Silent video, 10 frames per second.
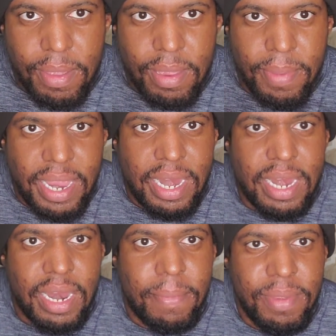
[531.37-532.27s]
being in
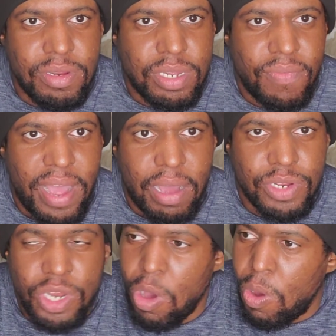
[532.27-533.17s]
an abusive
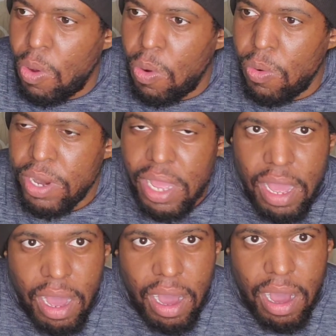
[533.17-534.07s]
household.
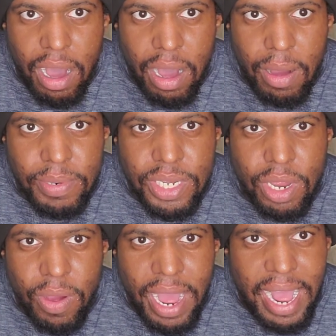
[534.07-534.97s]

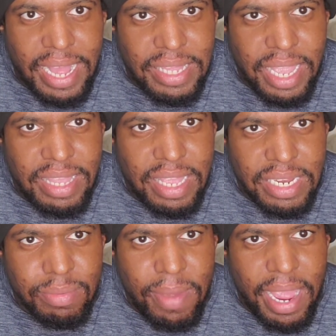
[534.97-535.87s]
So I think
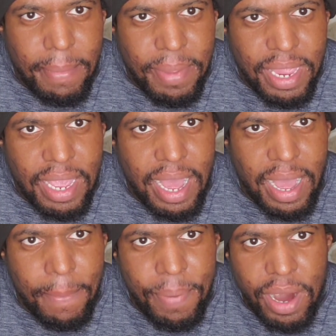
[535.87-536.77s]
this might be
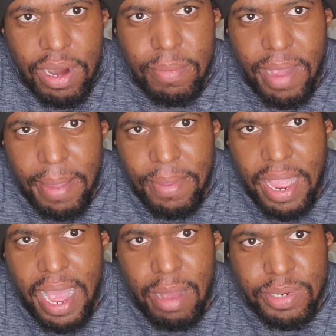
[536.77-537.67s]
might be
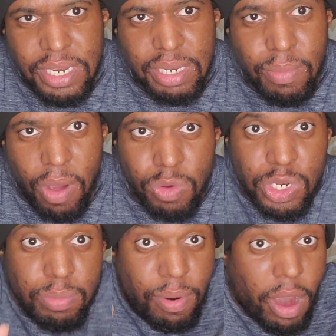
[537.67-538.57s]
Hopsin's
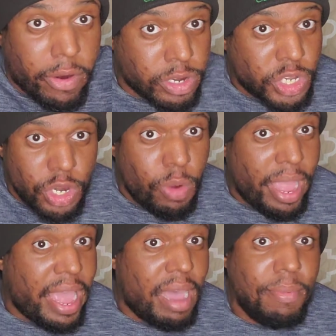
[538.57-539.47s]
most personal
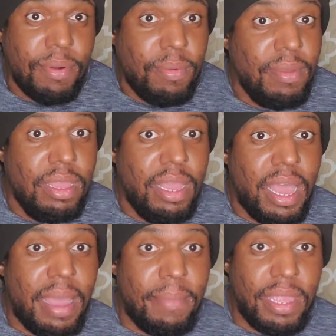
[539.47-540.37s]
album.
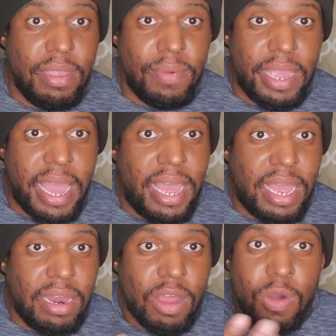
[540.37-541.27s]
I mean, we got
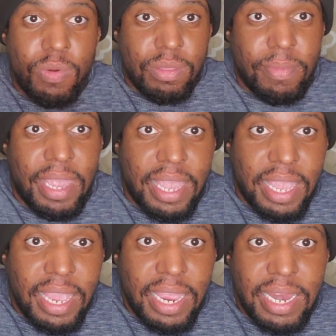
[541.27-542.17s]
Alone With
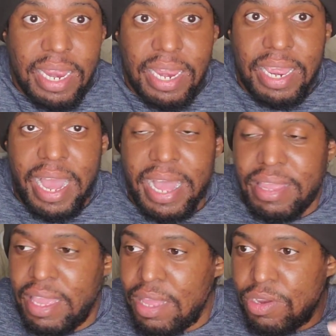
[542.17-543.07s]
Me, then he got
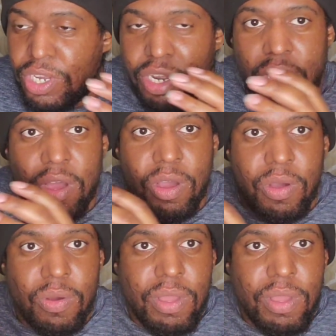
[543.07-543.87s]
the other song